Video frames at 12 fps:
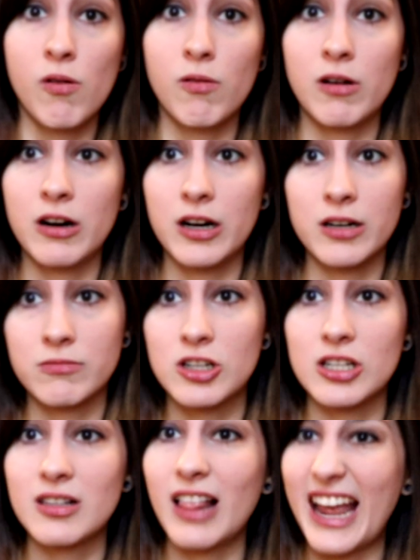or
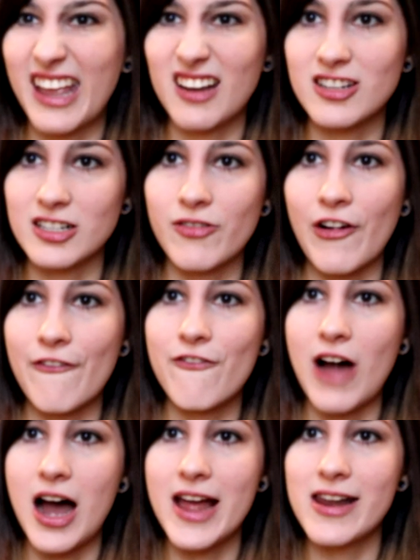just like it just for
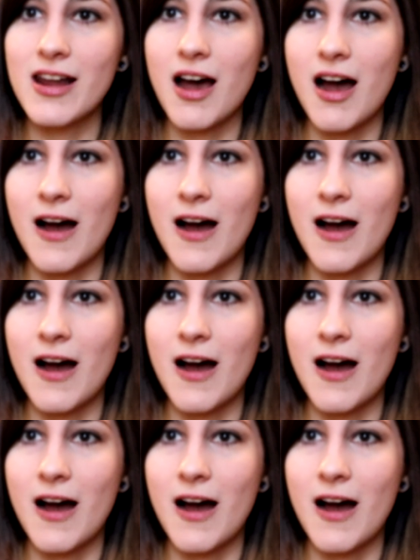fun,